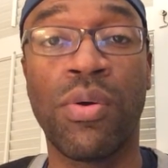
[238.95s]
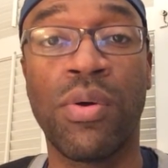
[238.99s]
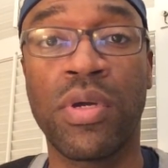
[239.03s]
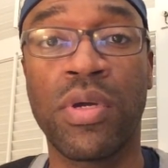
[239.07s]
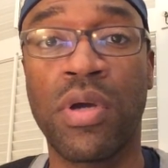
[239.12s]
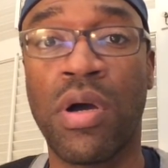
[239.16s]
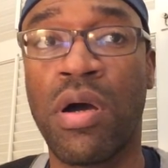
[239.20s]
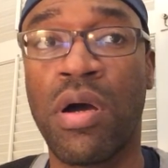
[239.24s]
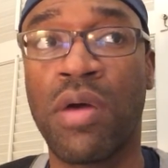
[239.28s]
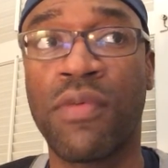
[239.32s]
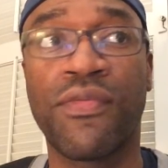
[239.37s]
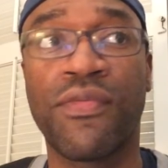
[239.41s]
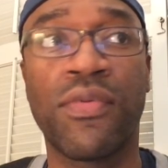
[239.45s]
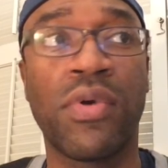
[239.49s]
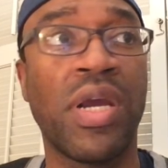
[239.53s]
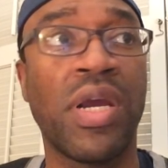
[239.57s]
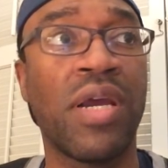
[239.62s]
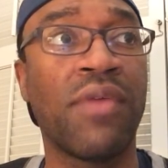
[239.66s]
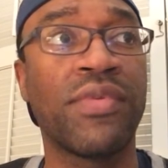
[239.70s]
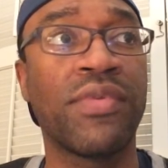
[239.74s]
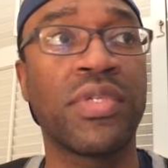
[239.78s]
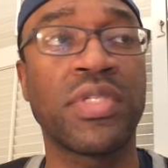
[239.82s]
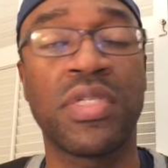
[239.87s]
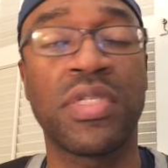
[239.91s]
going on
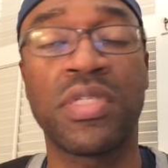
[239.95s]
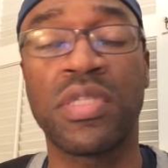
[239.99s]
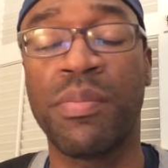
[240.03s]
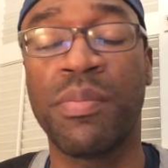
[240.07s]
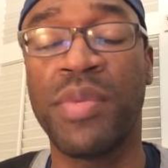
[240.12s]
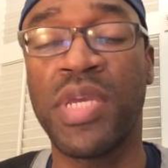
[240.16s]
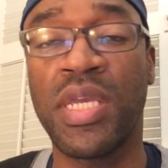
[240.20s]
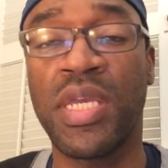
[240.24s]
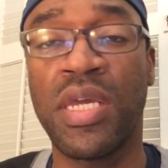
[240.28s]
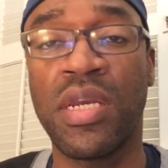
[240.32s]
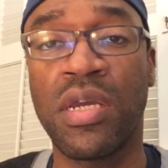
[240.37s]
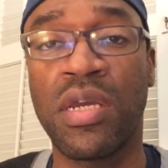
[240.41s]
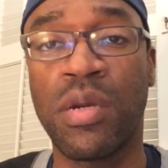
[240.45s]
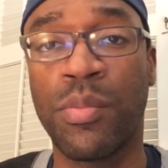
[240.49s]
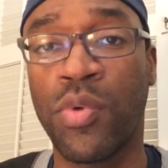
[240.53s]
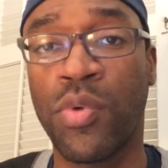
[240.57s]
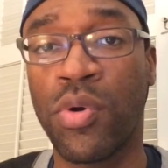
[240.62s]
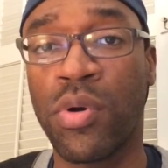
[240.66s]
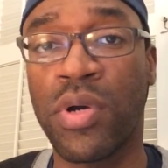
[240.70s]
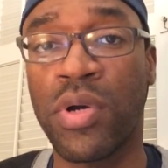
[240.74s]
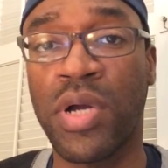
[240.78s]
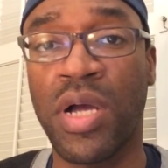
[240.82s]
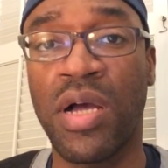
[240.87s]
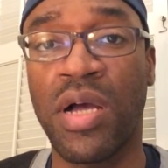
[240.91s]
forever since the beginning of
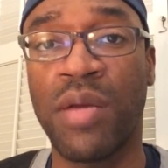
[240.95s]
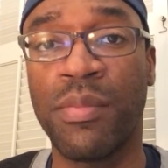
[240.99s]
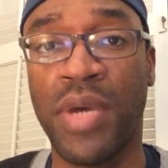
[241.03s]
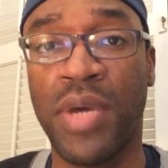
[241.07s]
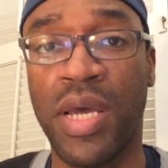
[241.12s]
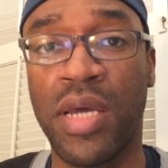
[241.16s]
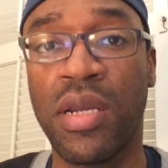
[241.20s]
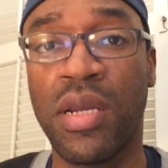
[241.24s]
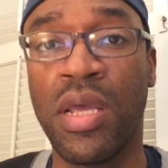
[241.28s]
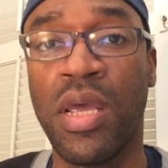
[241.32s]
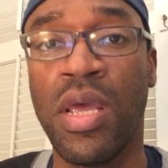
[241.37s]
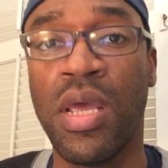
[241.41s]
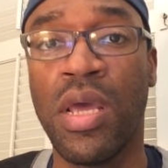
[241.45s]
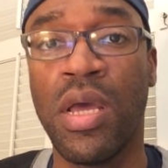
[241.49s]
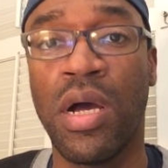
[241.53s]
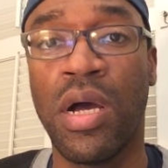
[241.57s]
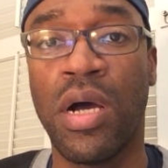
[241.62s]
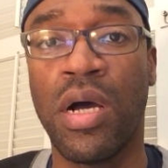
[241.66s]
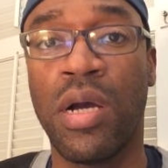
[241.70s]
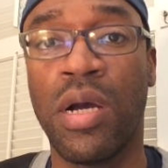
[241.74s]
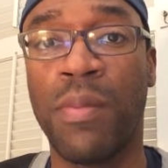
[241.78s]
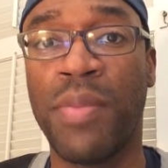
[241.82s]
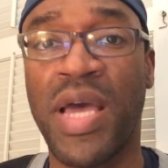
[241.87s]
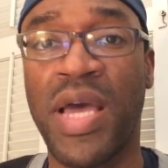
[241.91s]
Mortal Kombat
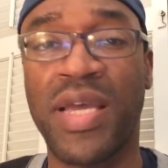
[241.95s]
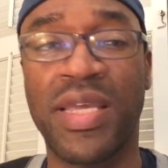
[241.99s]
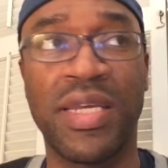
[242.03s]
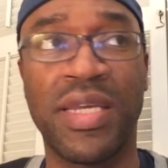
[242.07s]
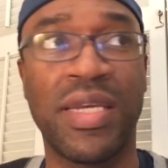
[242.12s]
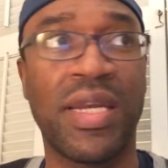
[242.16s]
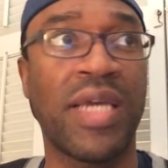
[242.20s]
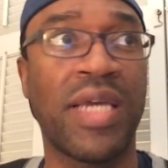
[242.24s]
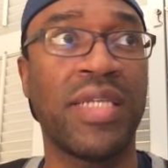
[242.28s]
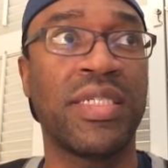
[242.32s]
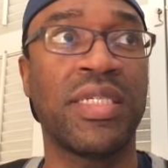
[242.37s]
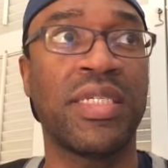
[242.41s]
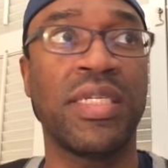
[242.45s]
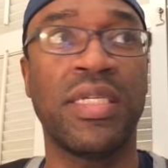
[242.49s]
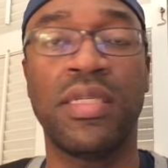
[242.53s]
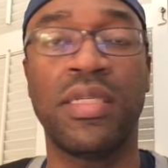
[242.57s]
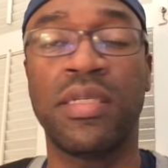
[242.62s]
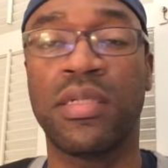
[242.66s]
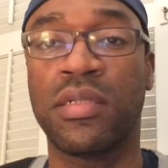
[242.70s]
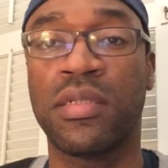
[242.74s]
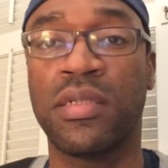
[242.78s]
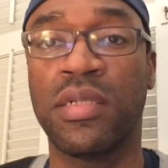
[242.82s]
uh, back in nineteen